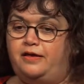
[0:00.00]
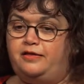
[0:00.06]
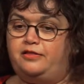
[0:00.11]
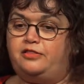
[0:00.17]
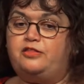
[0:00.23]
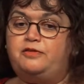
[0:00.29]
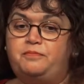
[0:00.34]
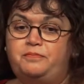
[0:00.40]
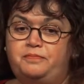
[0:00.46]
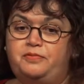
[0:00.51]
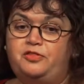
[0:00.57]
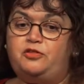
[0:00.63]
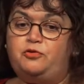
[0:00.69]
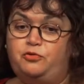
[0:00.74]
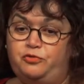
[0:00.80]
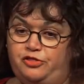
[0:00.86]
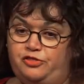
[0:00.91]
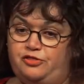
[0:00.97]
some
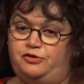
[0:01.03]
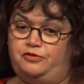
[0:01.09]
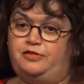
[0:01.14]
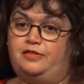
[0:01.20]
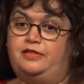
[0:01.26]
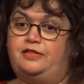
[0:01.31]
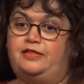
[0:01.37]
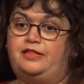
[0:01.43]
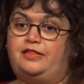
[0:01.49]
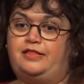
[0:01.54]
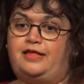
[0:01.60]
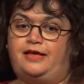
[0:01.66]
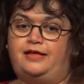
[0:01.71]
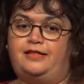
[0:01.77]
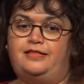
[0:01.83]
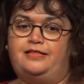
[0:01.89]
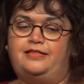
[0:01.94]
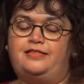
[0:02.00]
school students
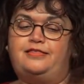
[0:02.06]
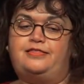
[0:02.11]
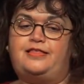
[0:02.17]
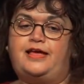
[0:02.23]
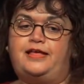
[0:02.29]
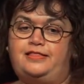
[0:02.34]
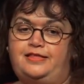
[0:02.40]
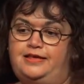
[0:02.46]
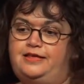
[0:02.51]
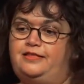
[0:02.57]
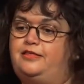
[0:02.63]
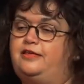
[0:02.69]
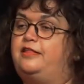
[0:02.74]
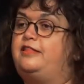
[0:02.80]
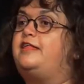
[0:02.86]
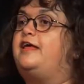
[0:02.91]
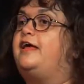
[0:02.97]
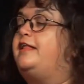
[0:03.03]
and their
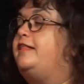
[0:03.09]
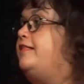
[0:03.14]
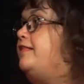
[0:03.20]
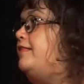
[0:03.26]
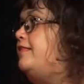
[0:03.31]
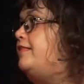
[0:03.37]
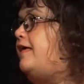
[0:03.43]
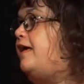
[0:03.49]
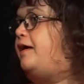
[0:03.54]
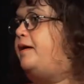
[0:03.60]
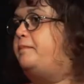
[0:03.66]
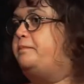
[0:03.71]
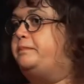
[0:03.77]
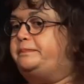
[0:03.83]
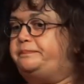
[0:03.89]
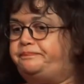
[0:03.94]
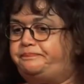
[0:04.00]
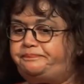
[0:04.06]
teachers and
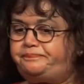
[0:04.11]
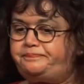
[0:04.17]
um,